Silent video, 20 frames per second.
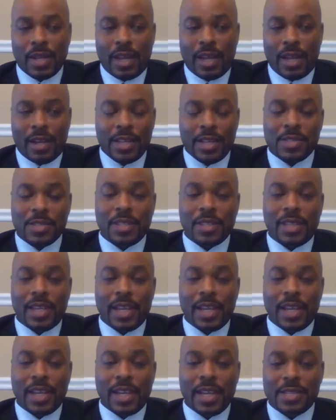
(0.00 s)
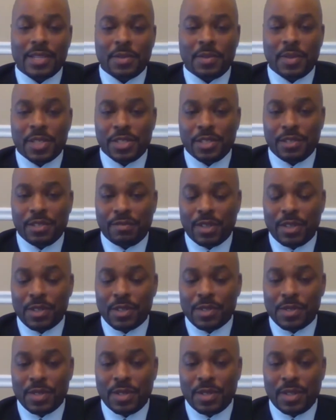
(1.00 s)
So I'll answer the last question
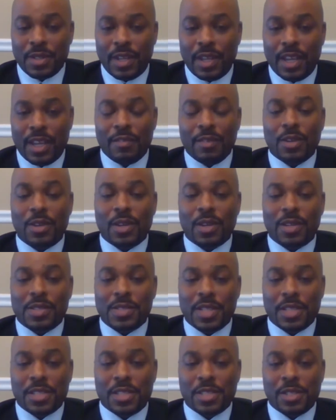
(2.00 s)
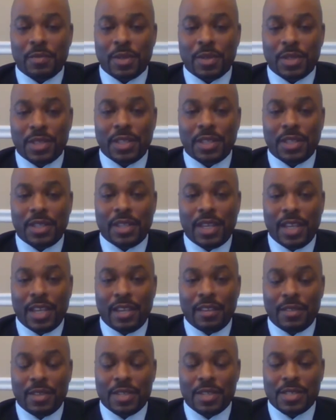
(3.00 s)
first. Every organization within
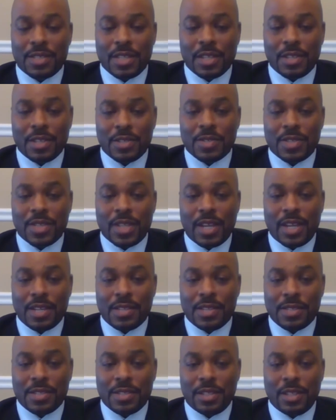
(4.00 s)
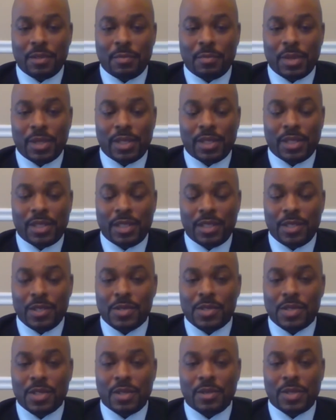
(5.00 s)
the Navy is exercising the
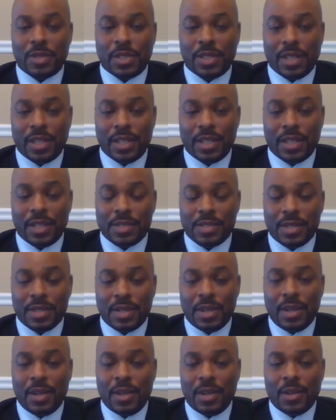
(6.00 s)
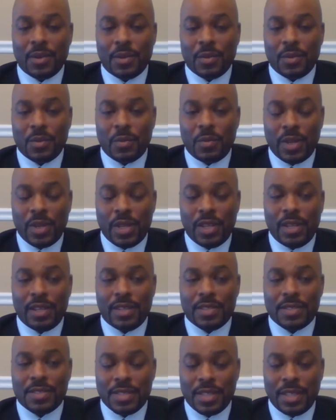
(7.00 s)
ability to use OTAs.
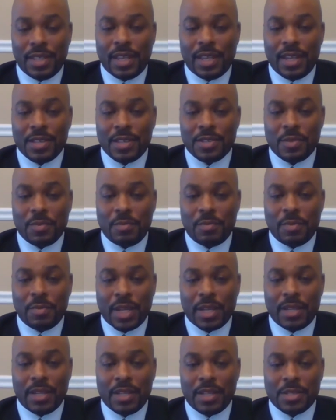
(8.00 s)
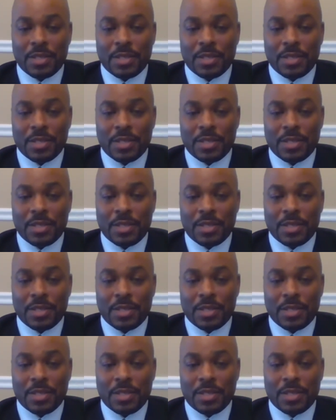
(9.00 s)
We see that as a